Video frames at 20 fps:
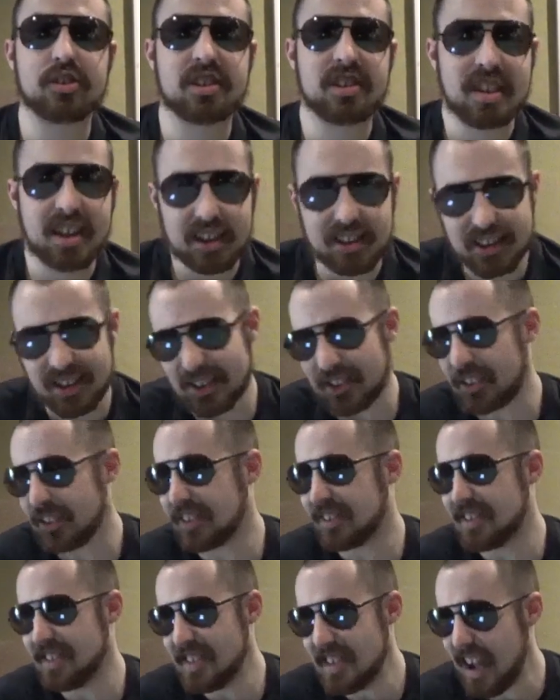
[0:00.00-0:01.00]
kicked the
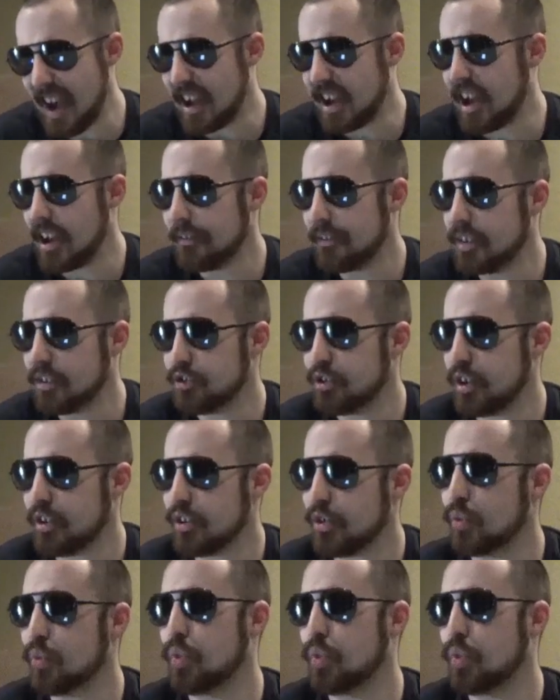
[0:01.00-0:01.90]
snot out of each other.